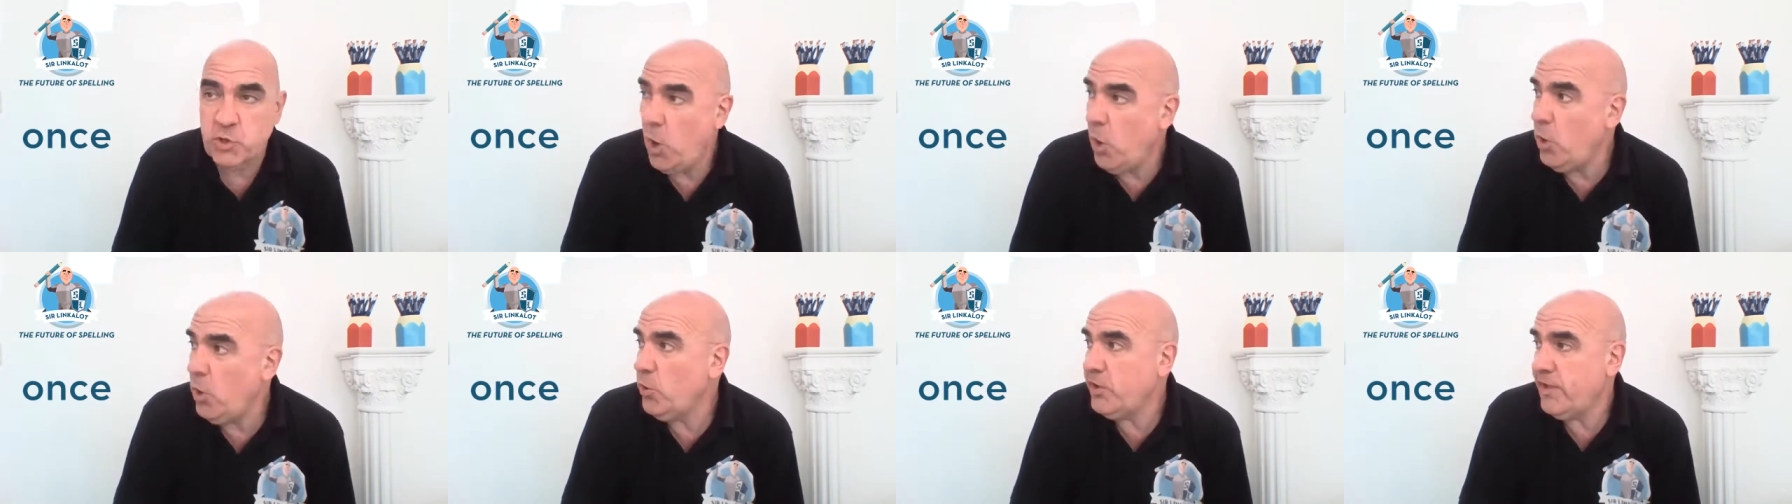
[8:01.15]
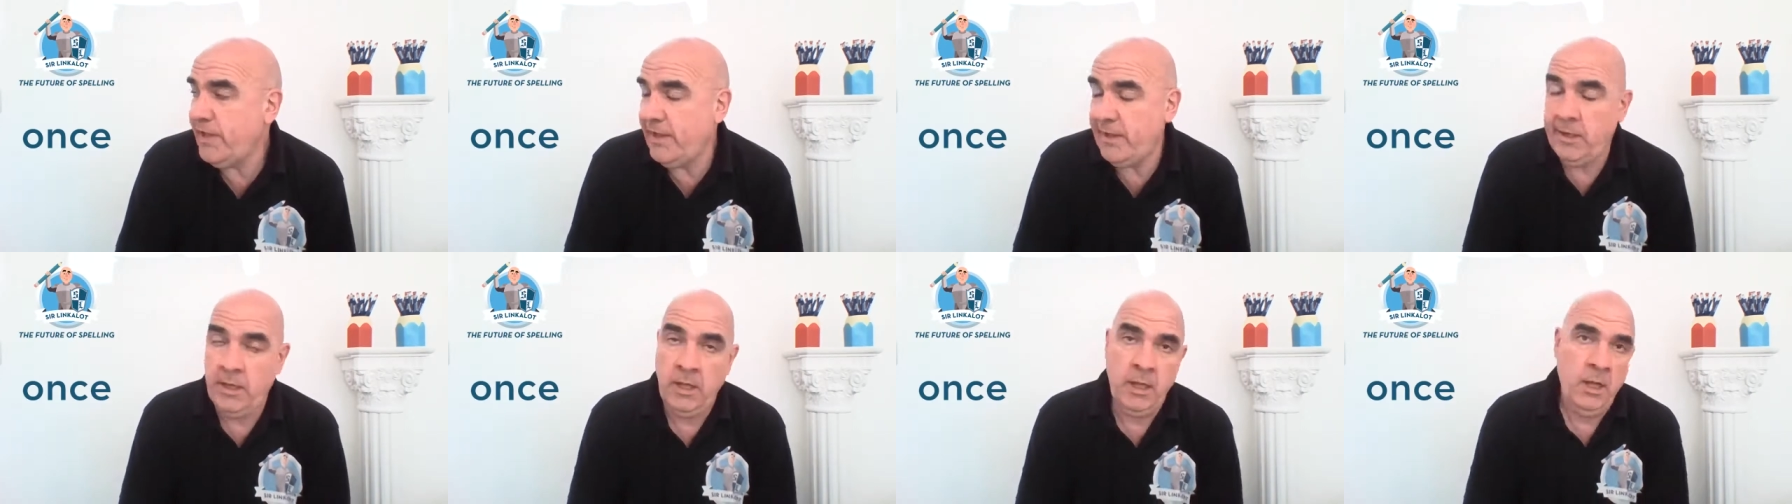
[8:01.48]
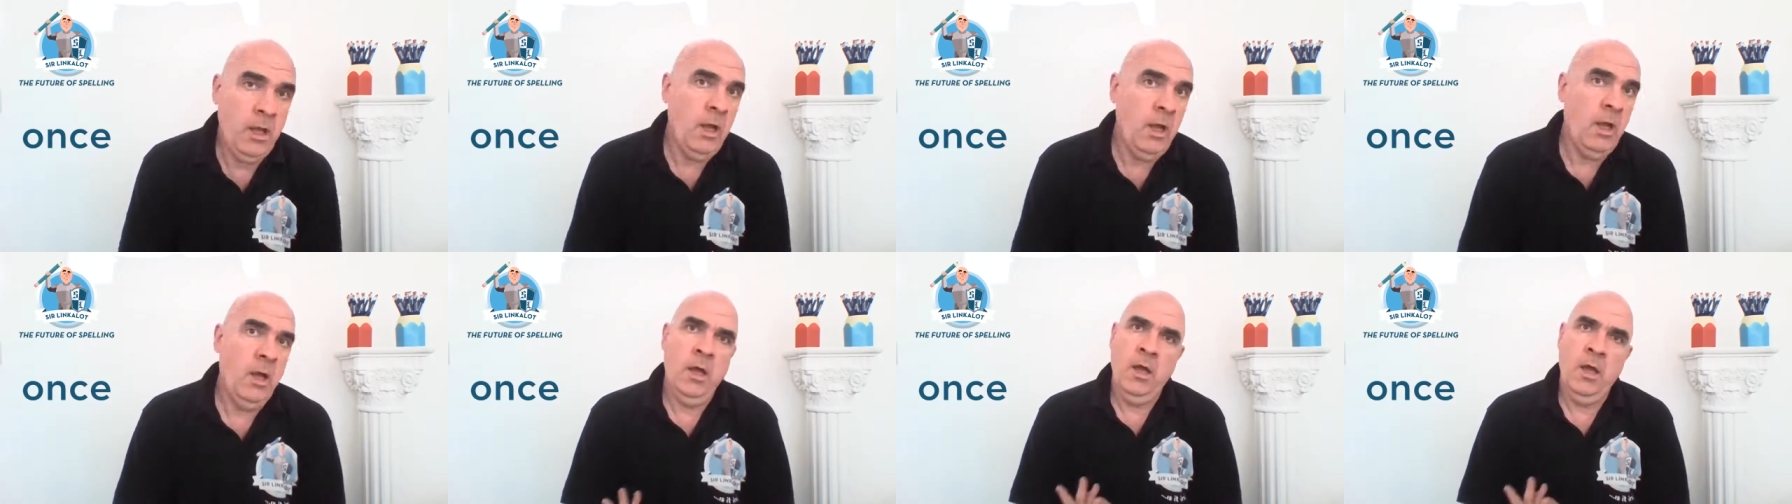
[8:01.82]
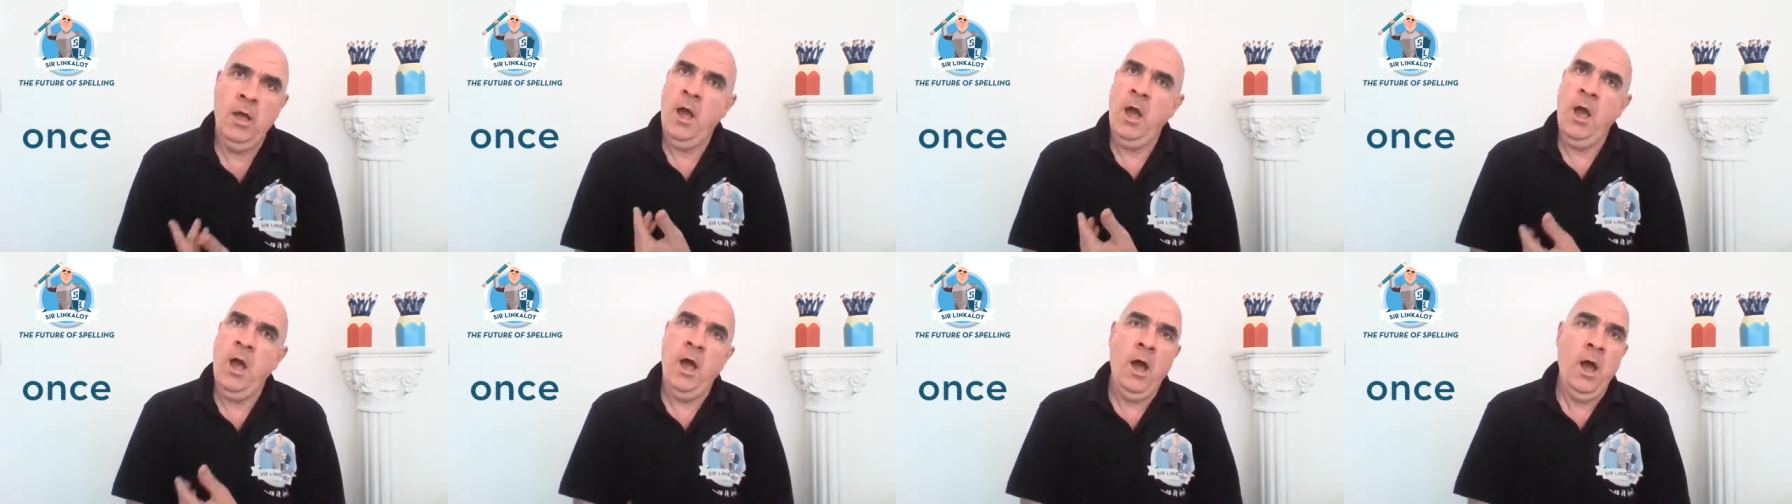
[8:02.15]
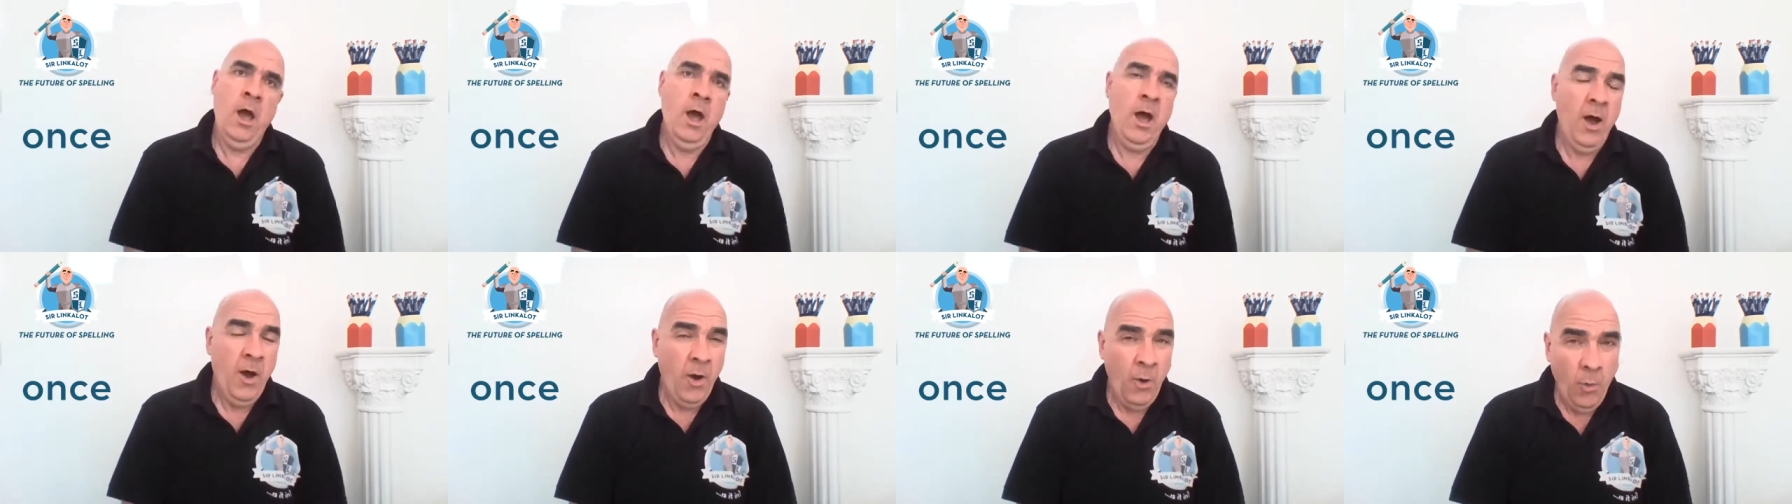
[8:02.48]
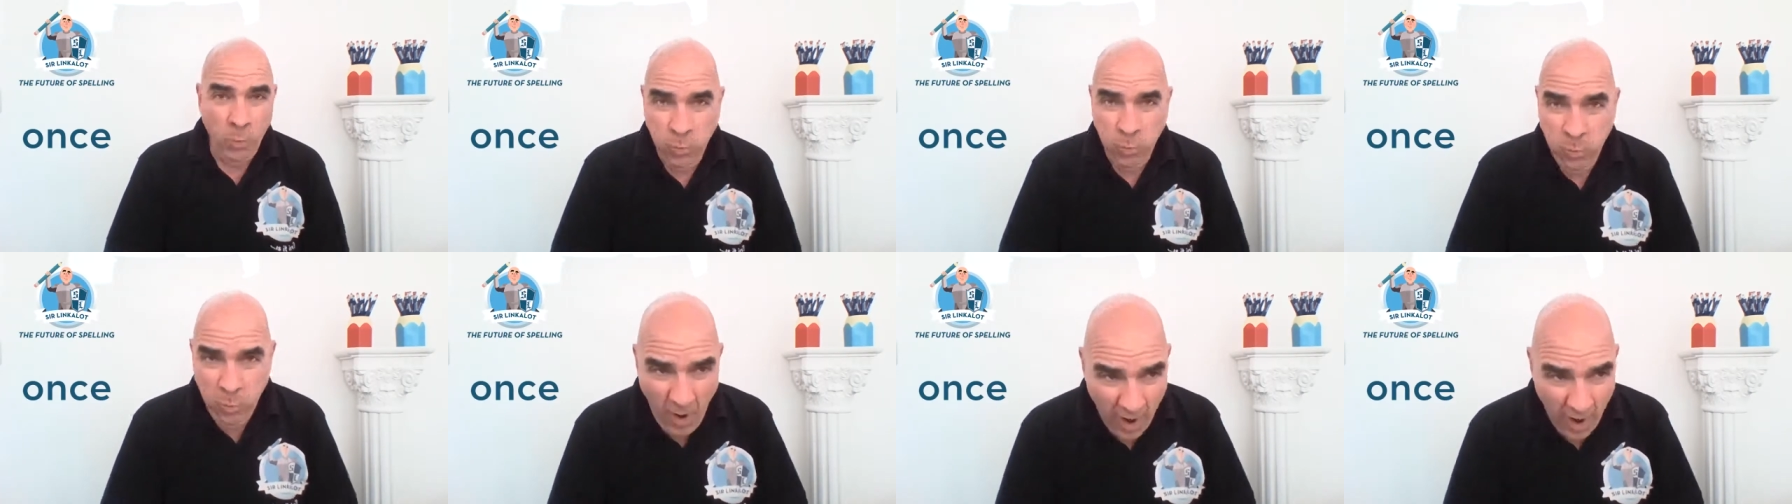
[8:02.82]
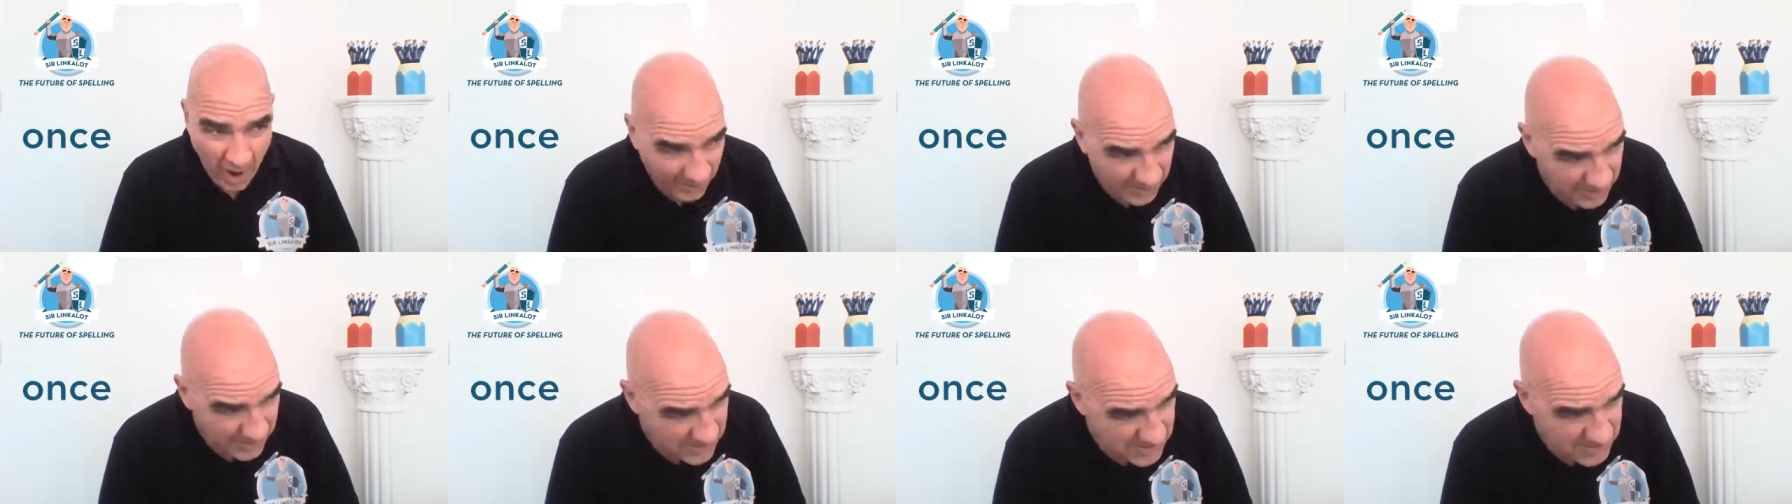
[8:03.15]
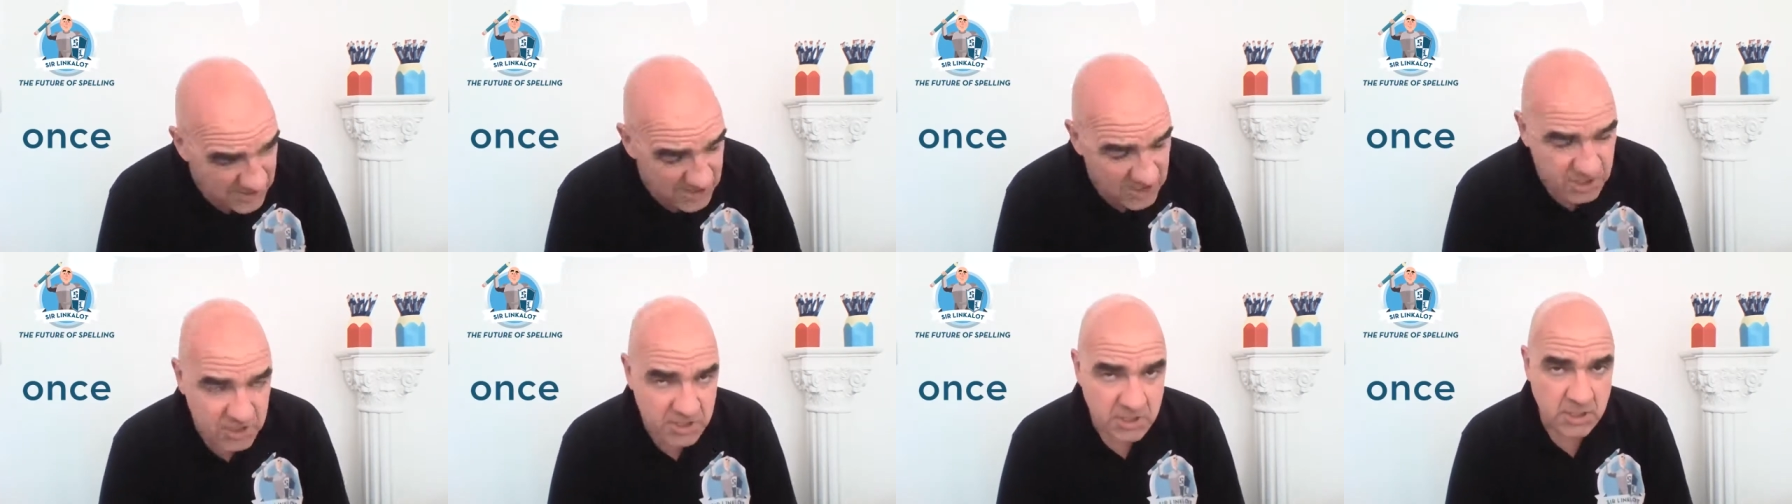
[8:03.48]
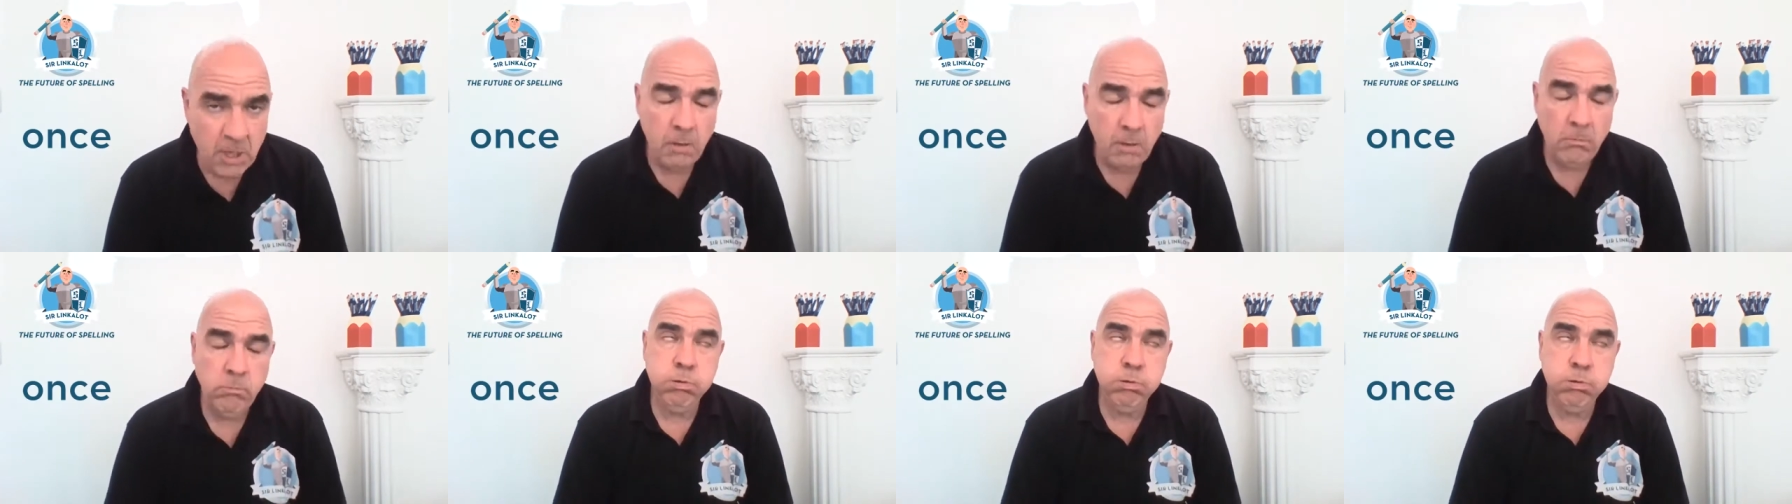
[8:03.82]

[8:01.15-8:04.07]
onke. Once.